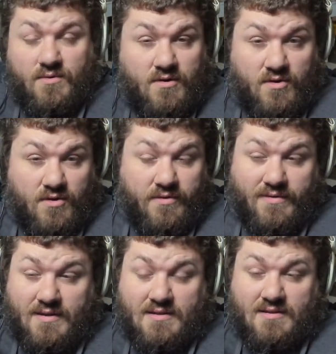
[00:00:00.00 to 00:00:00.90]
an early
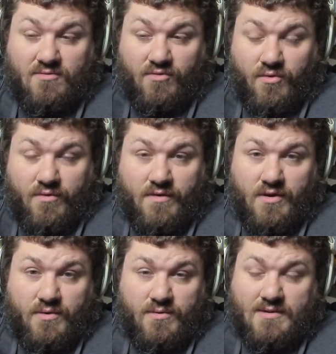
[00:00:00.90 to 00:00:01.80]
release for
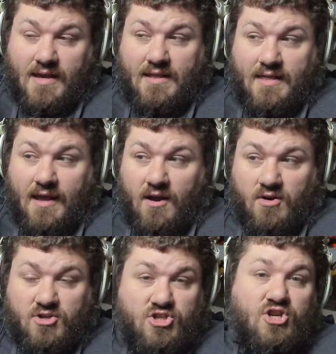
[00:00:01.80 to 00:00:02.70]
reviews and they
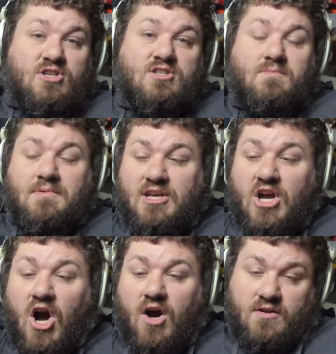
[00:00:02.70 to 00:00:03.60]
are just
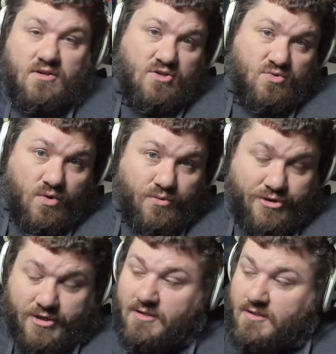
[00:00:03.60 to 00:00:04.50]
beyond
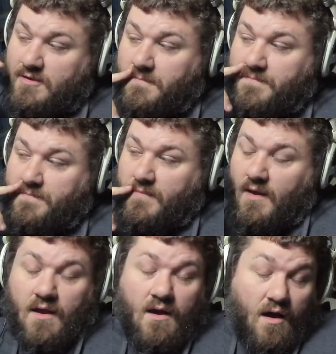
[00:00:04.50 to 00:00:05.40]
atrocious.
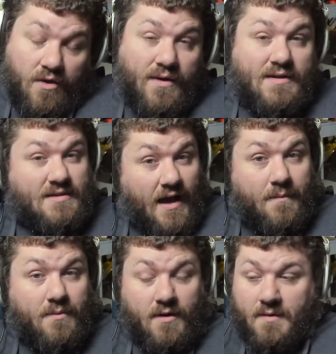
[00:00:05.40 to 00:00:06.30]
Otherwise,
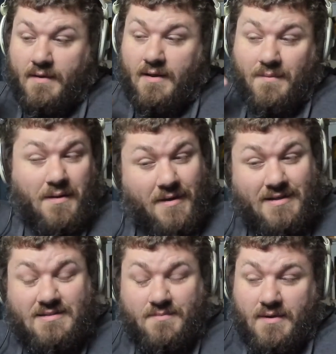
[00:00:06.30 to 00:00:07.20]
I'm probably going to pick it up, but I might
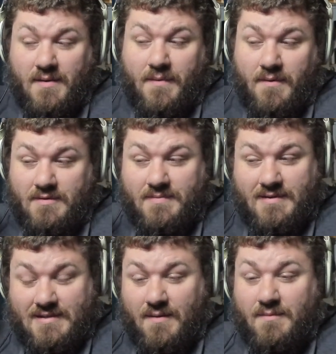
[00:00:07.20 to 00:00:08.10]
still pick it up anyways
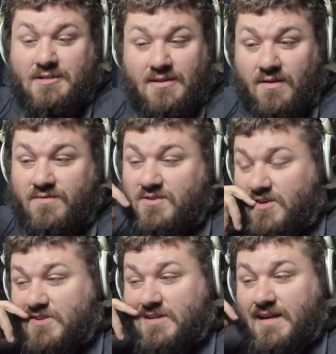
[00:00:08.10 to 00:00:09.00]
because of how much I love Star
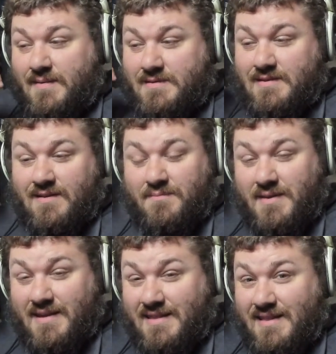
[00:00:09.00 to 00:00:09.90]
Trek games and I've
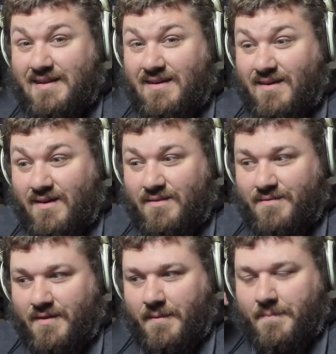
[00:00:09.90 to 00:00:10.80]
played like all of
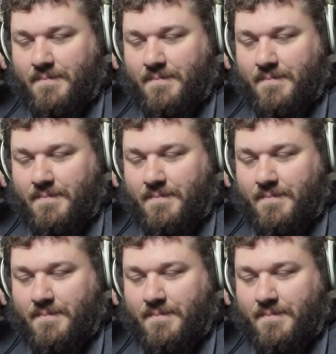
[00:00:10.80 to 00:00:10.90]
them.